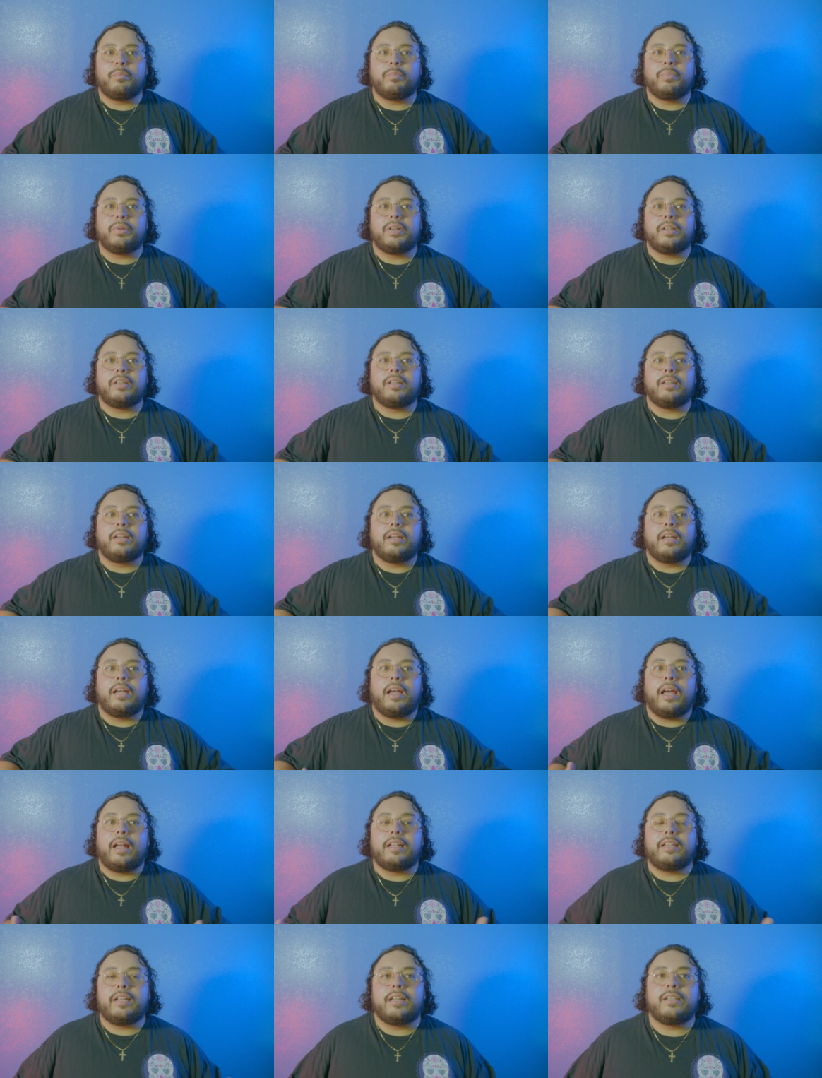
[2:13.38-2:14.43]
but
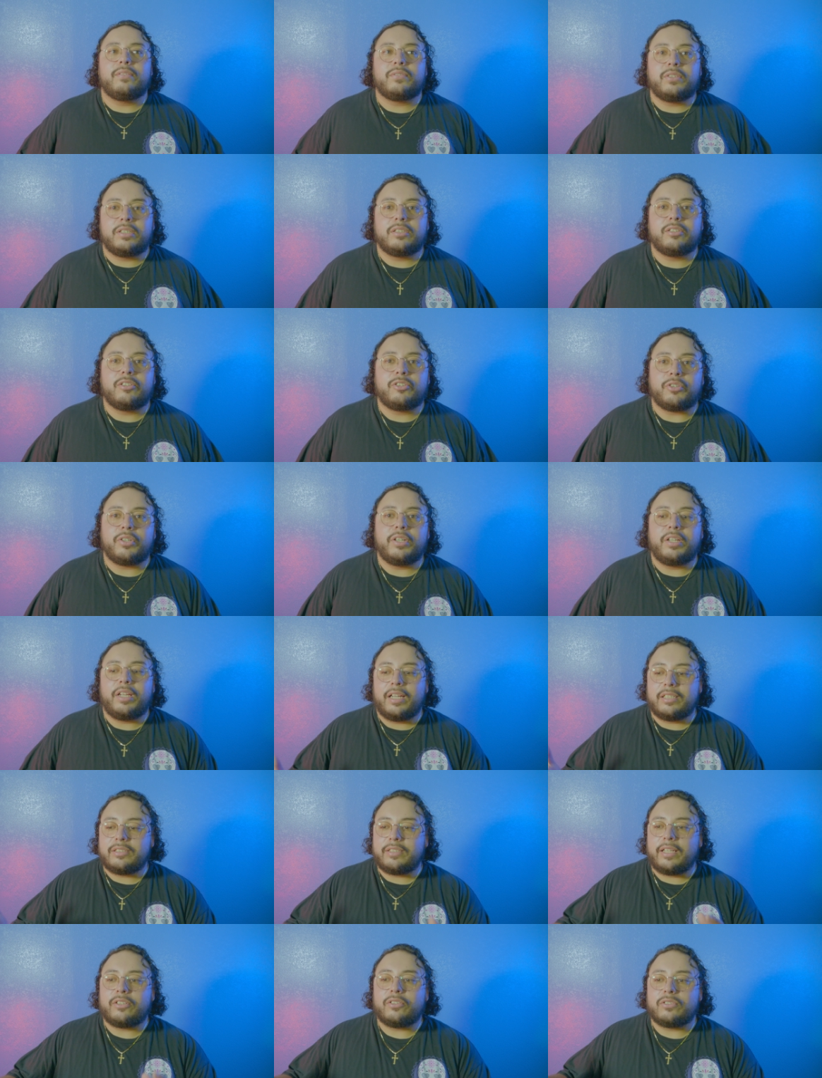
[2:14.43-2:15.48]
at the end of season three,
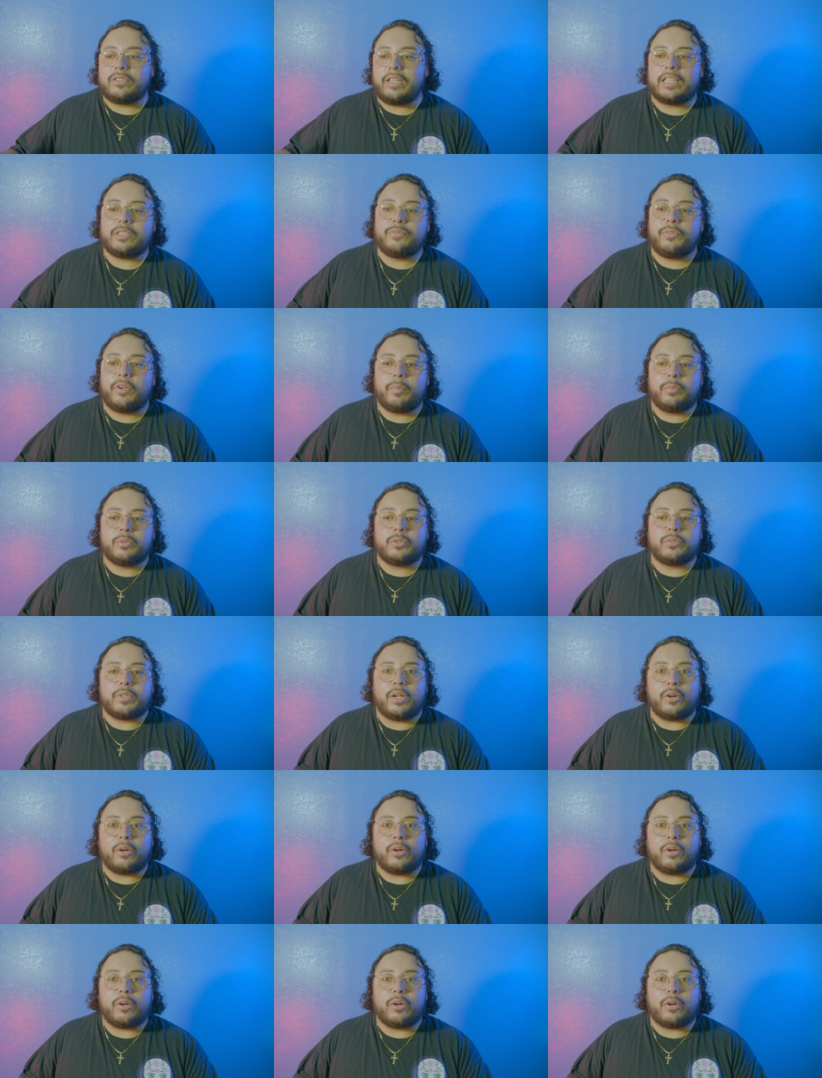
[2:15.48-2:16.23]
yes, like those last few episodes,